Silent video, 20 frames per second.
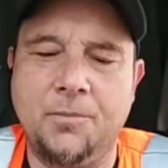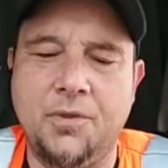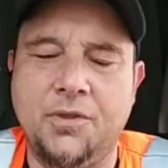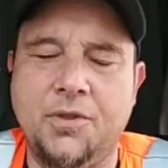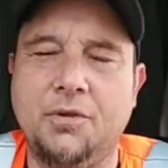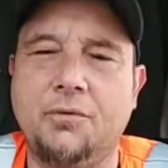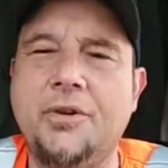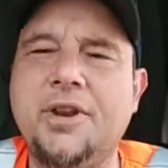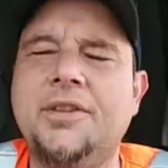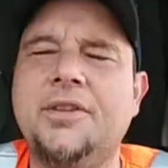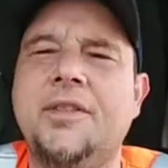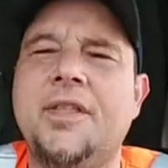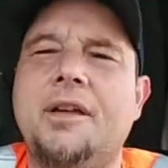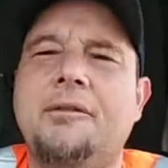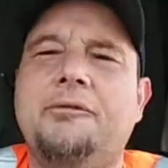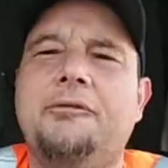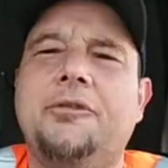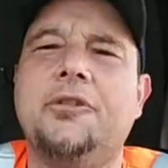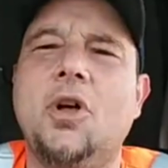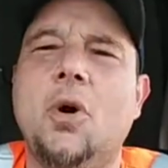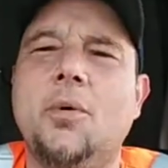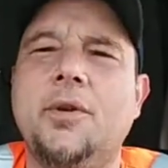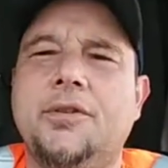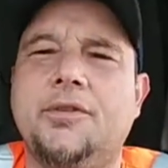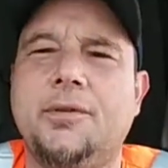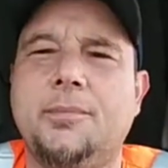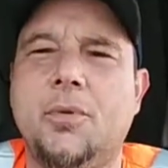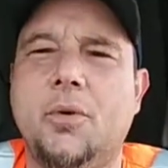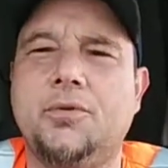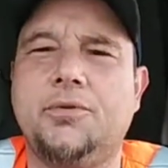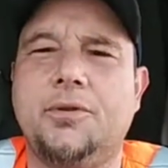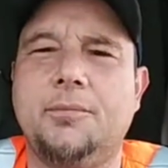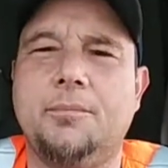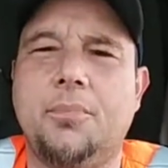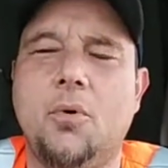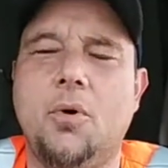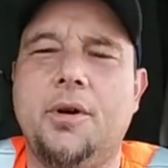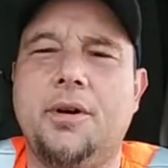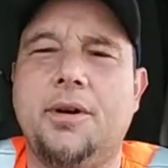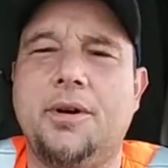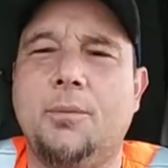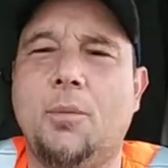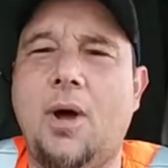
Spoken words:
The reason that float is the most important, in